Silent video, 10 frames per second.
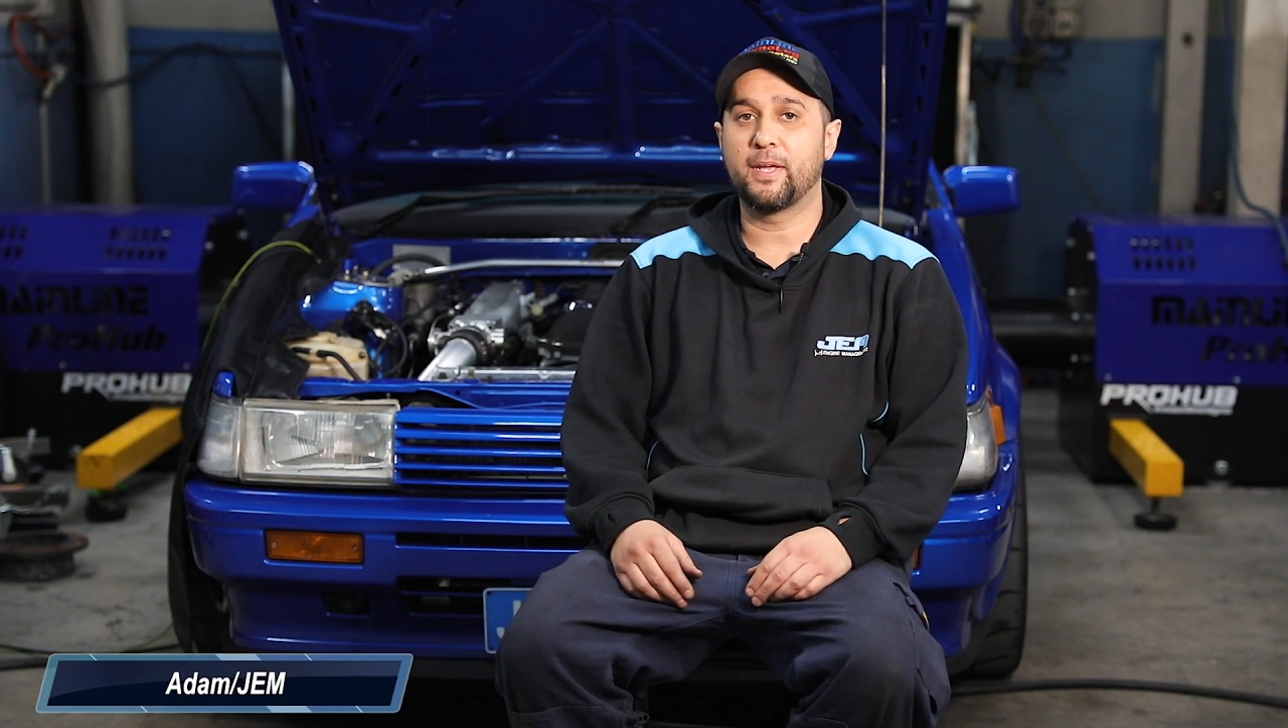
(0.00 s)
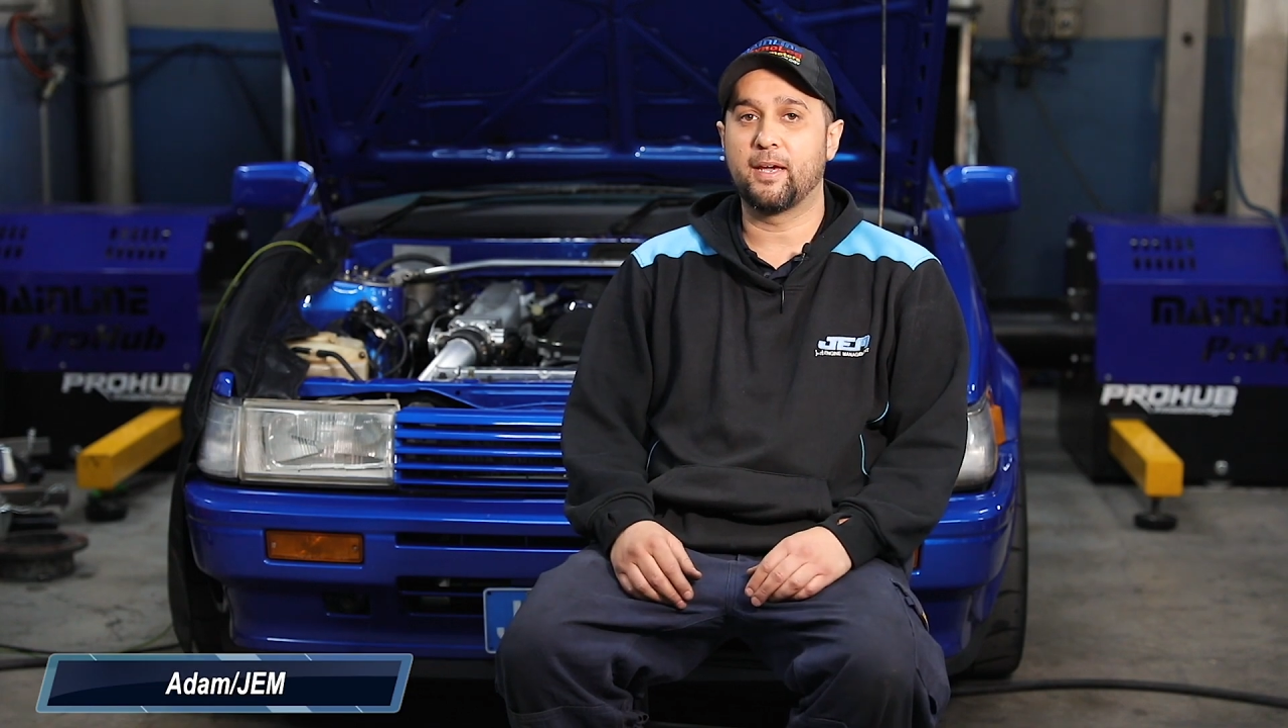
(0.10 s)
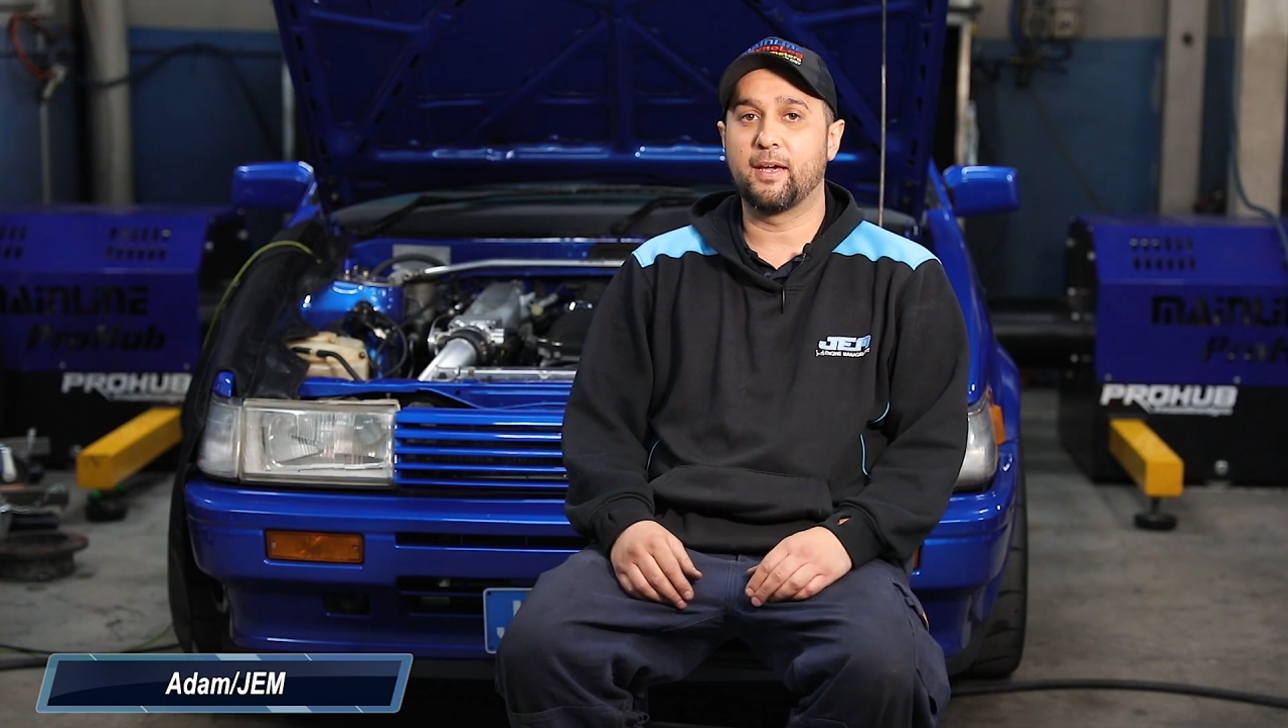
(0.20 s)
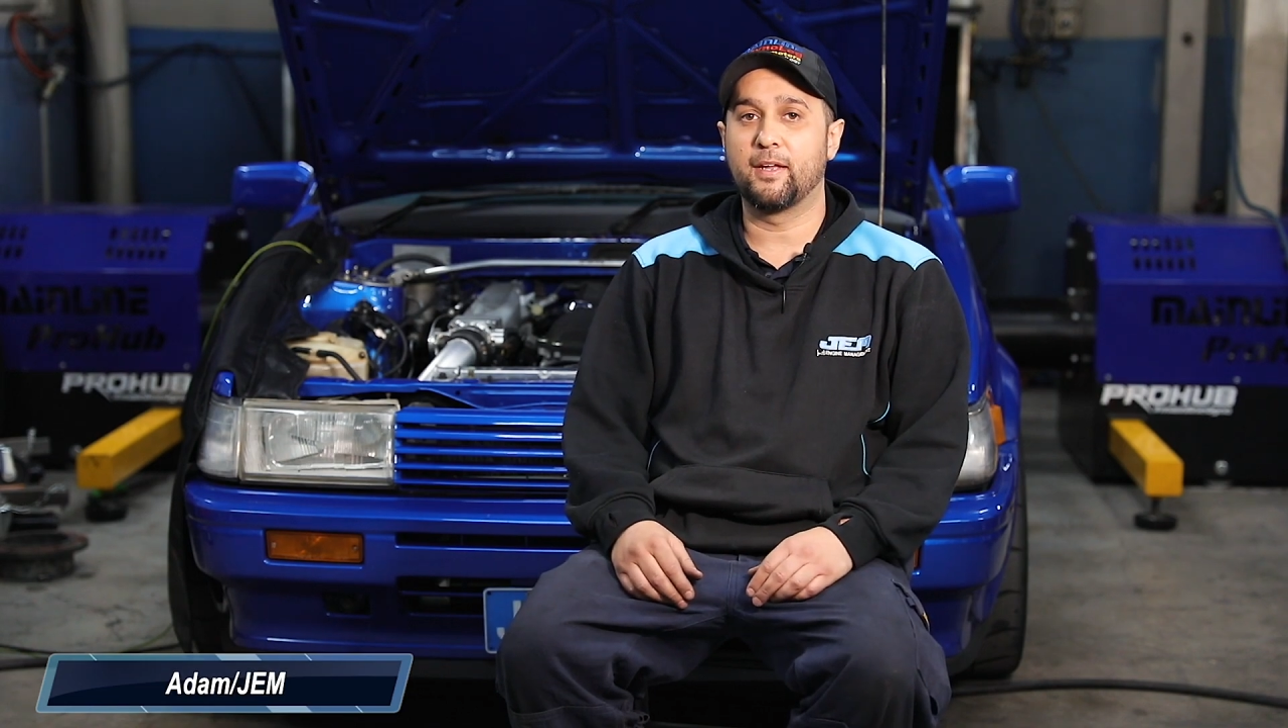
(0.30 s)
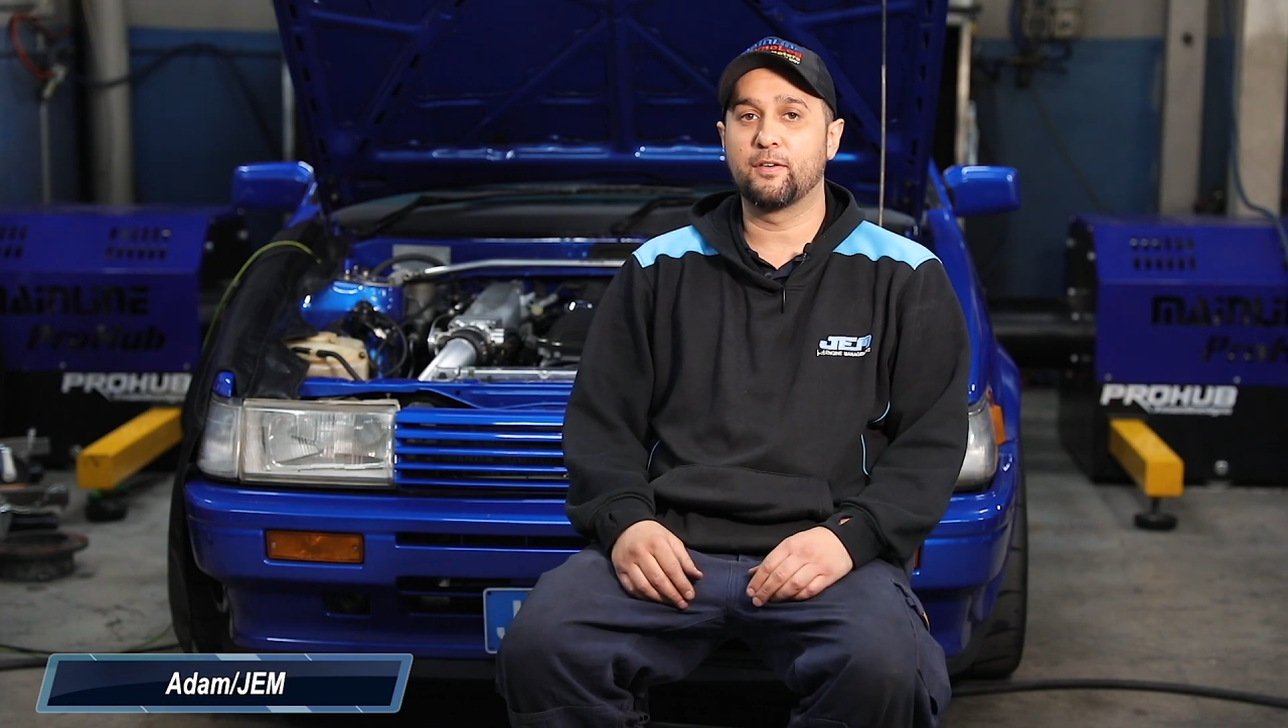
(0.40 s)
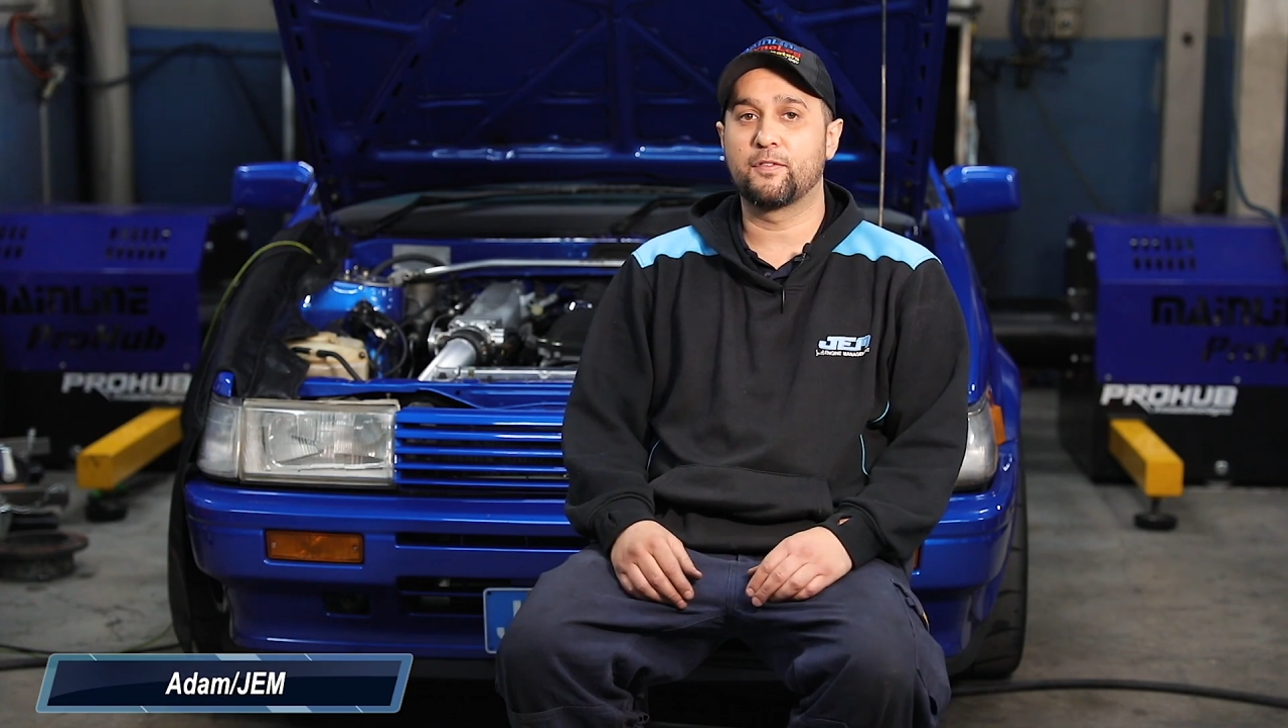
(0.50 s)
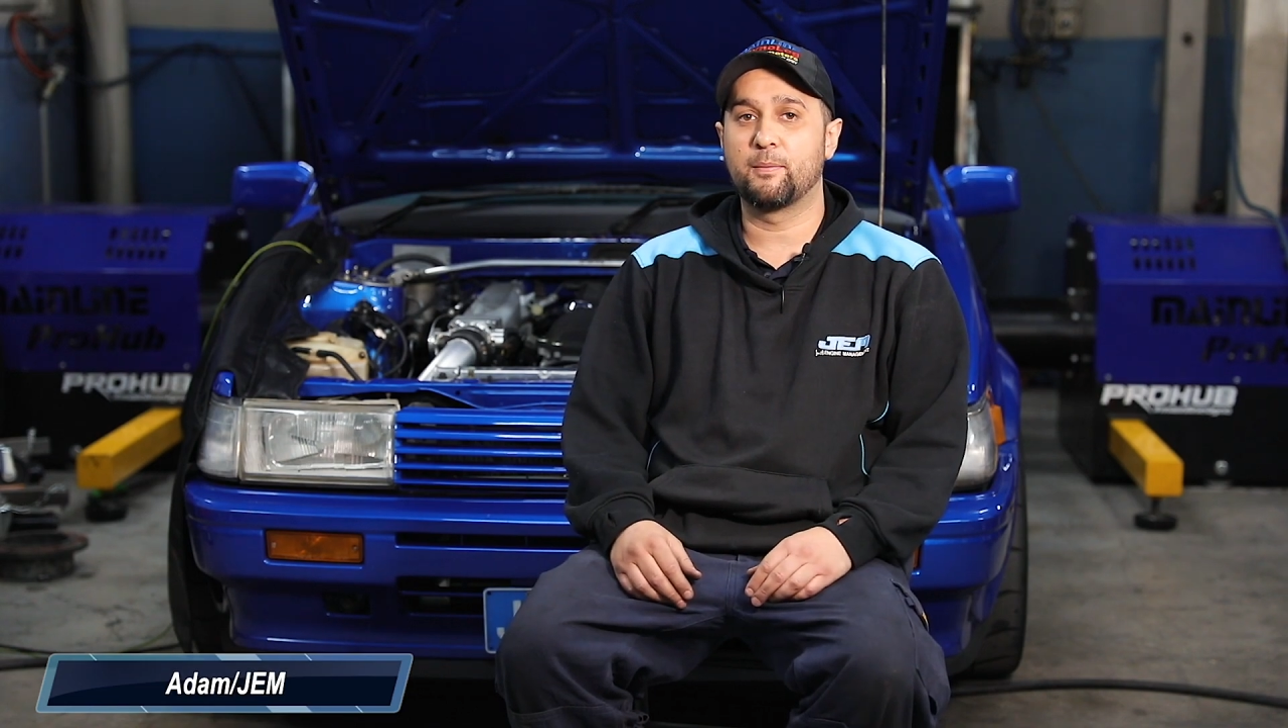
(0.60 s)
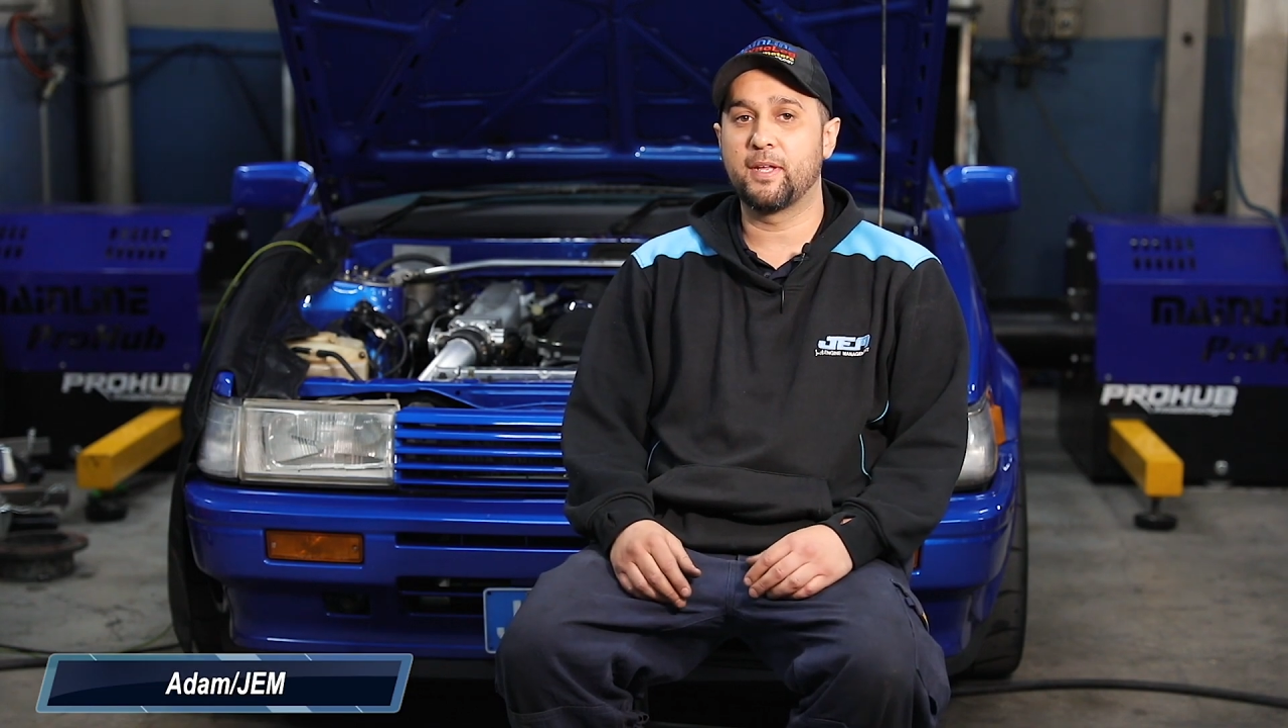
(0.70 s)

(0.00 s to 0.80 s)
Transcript: and from